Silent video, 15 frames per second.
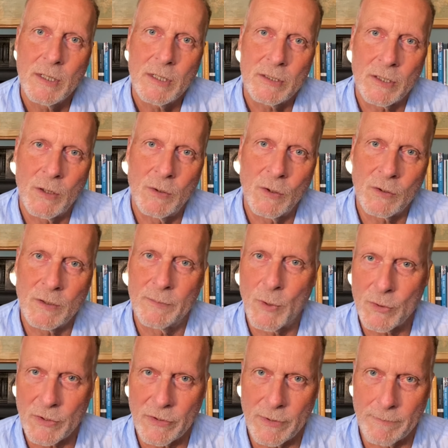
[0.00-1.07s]
no longer
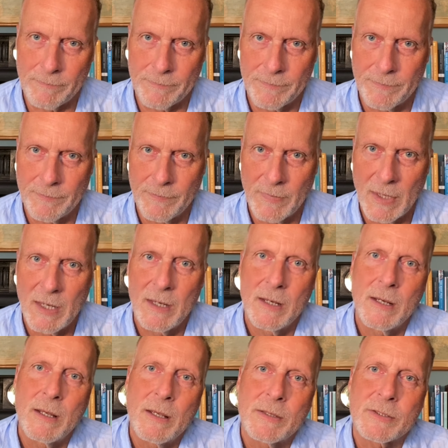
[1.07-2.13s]
bother them.
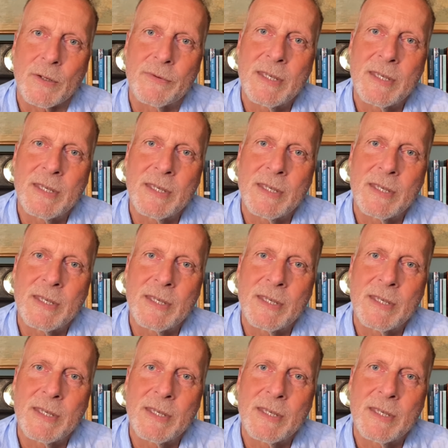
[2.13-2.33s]
So